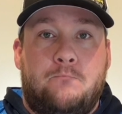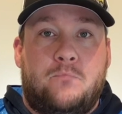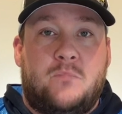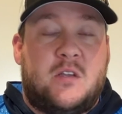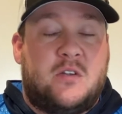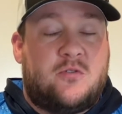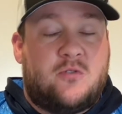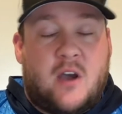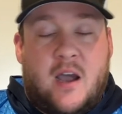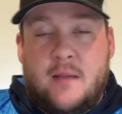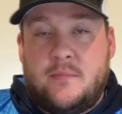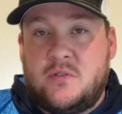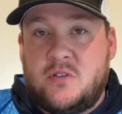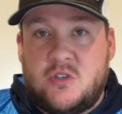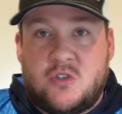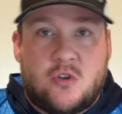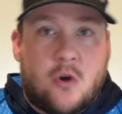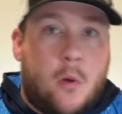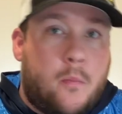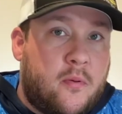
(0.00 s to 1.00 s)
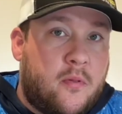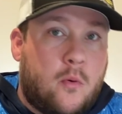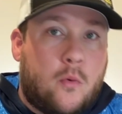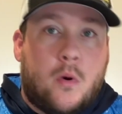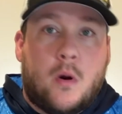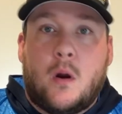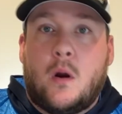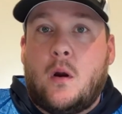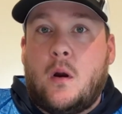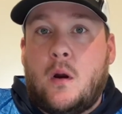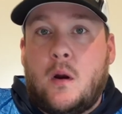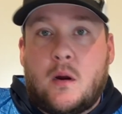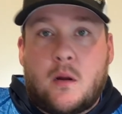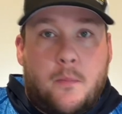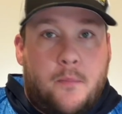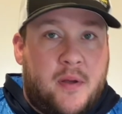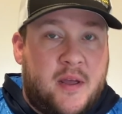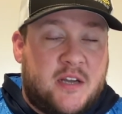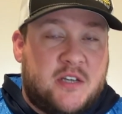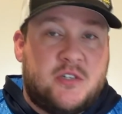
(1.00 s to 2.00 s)
describes the scope of the
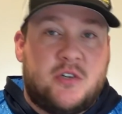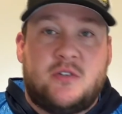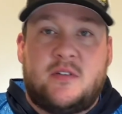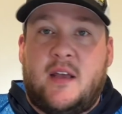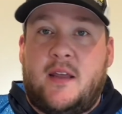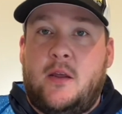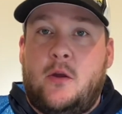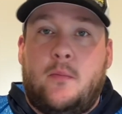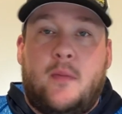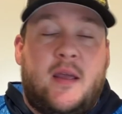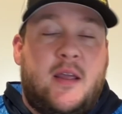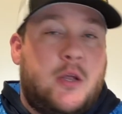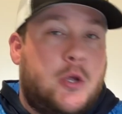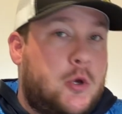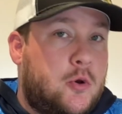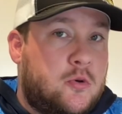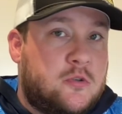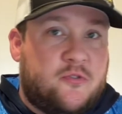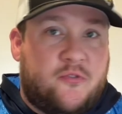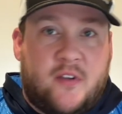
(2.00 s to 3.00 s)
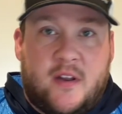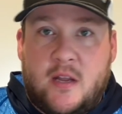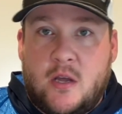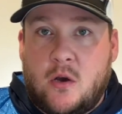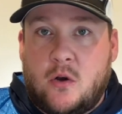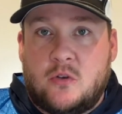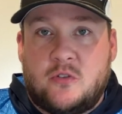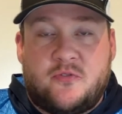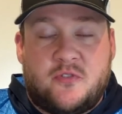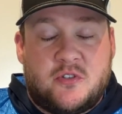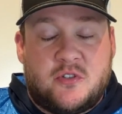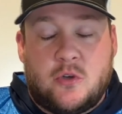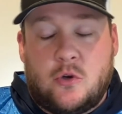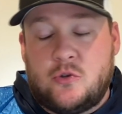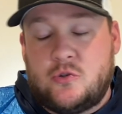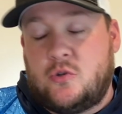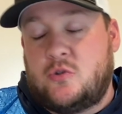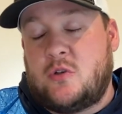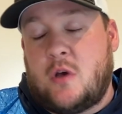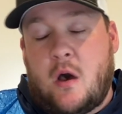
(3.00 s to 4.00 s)
work, pictures that you may use, videos for
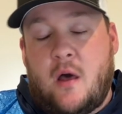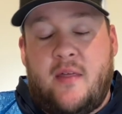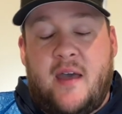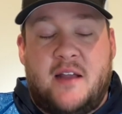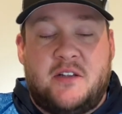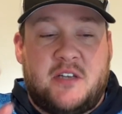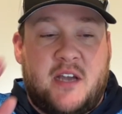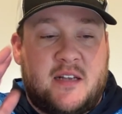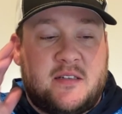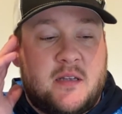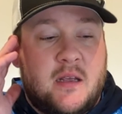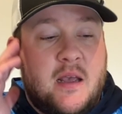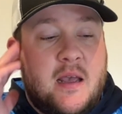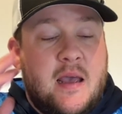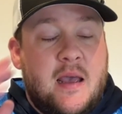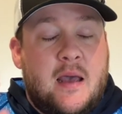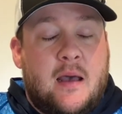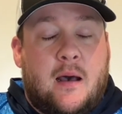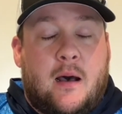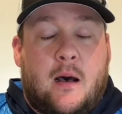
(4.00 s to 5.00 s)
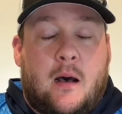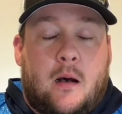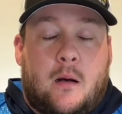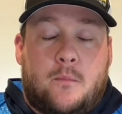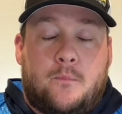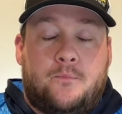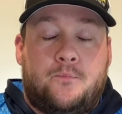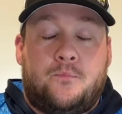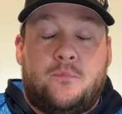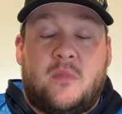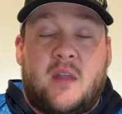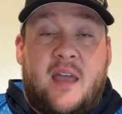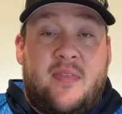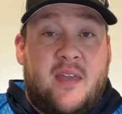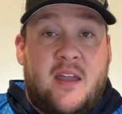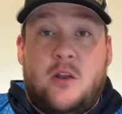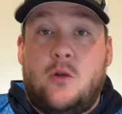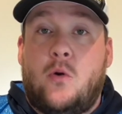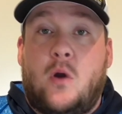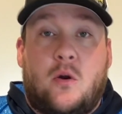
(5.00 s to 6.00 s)
socials, all that jazz. And
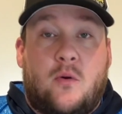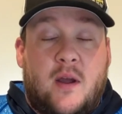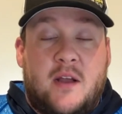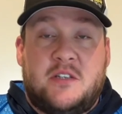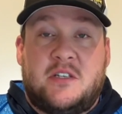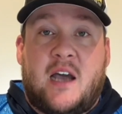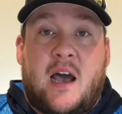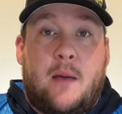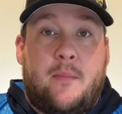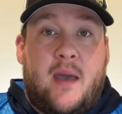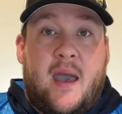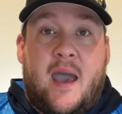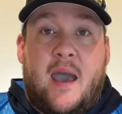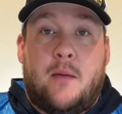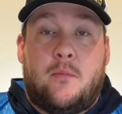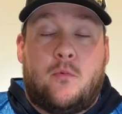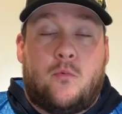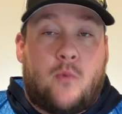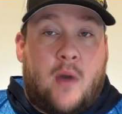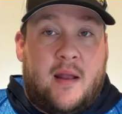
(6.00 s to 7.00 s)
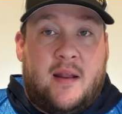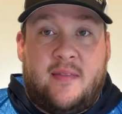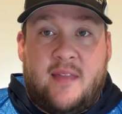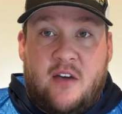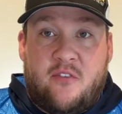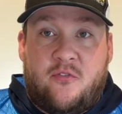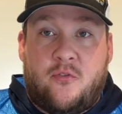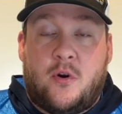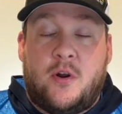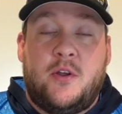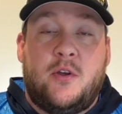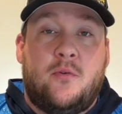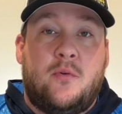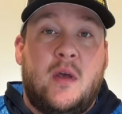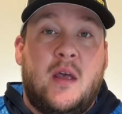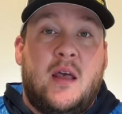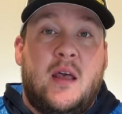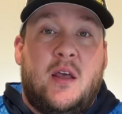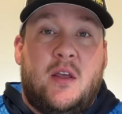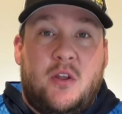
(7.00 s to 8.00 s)
they do a great job at writing that for you.
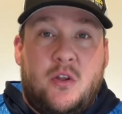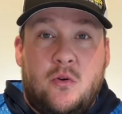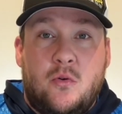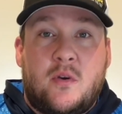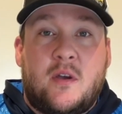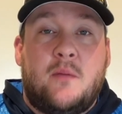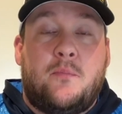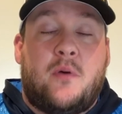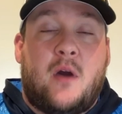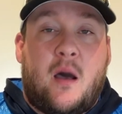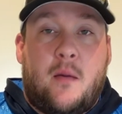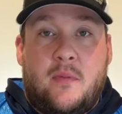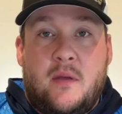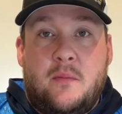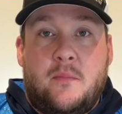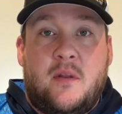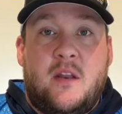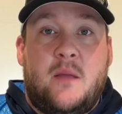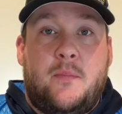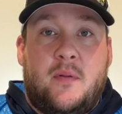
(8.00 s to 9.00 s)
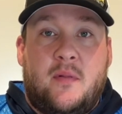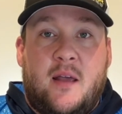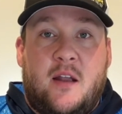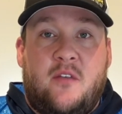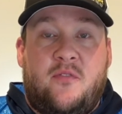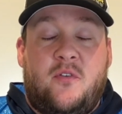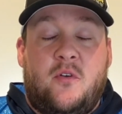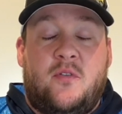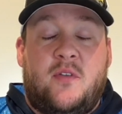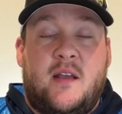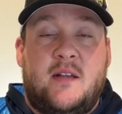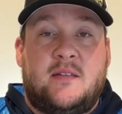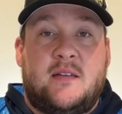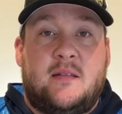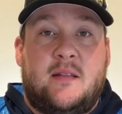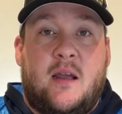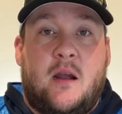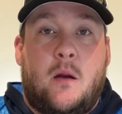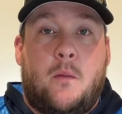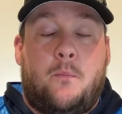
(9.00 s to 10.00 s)
You could probably manipulate a few things in
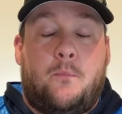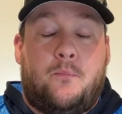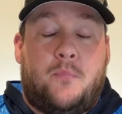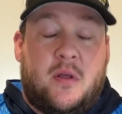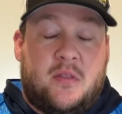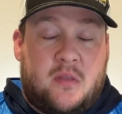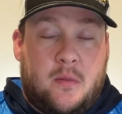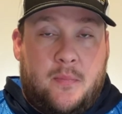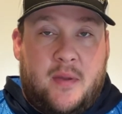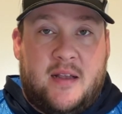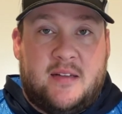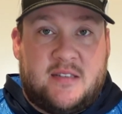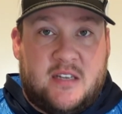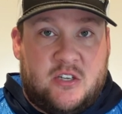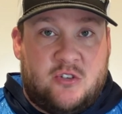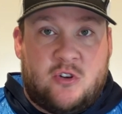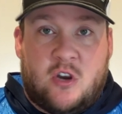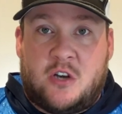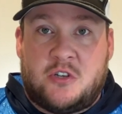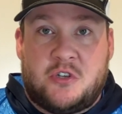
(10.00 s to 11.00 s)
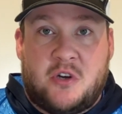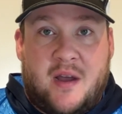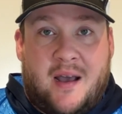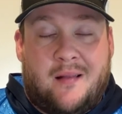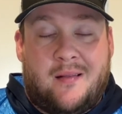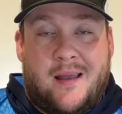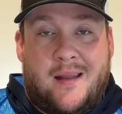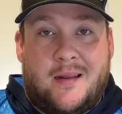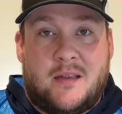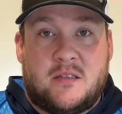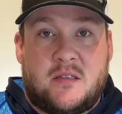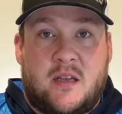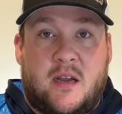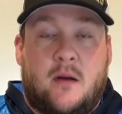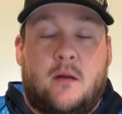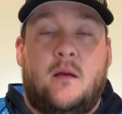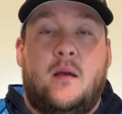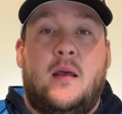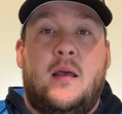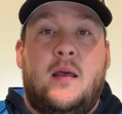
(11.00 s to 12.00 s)
there, but the basic structure outline is there.